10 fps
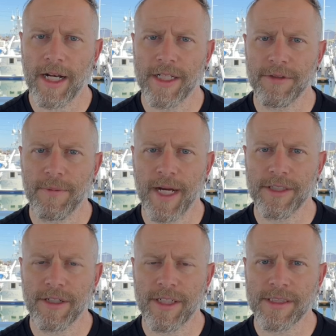I do my
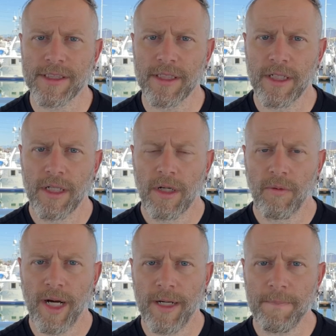endurance?
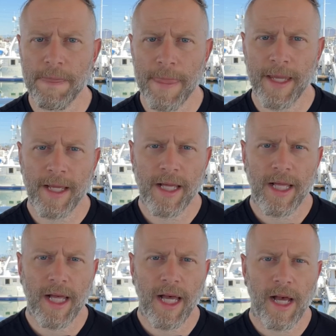Well,
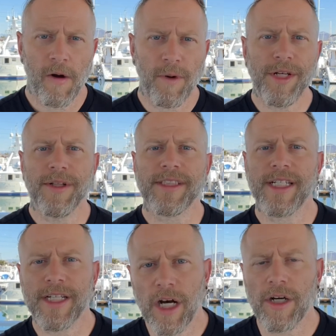we do this
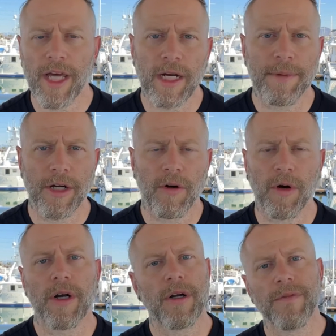thing called Kettlebell
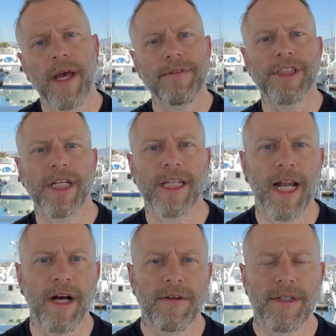Corner. And if you haven't checked it
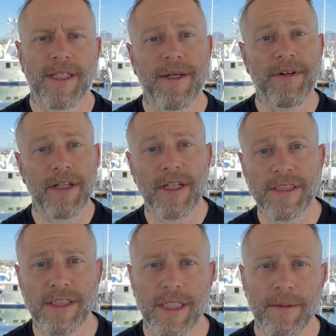out, give it a
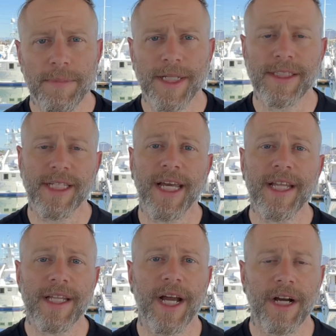look-see, because
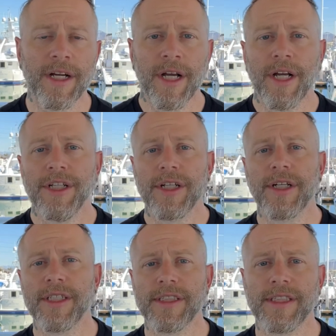in there, you're
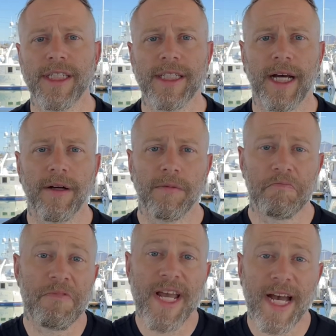going to see that
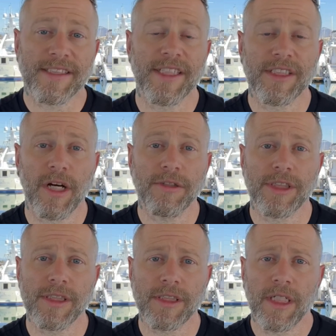we ask these
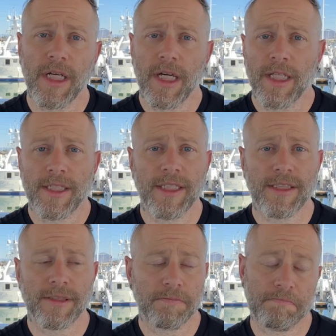coaches,
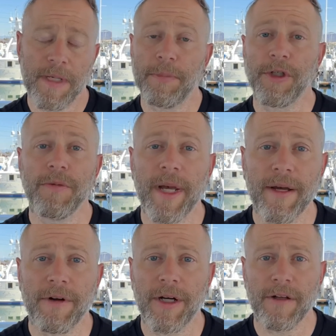these people you may
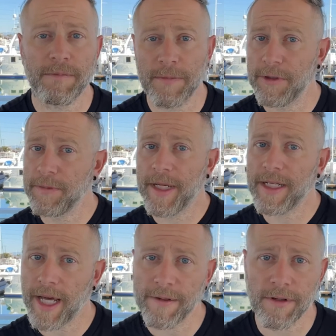have heard of, people you may
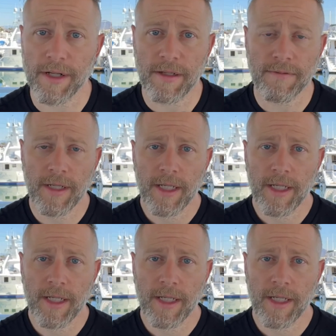not have heard of,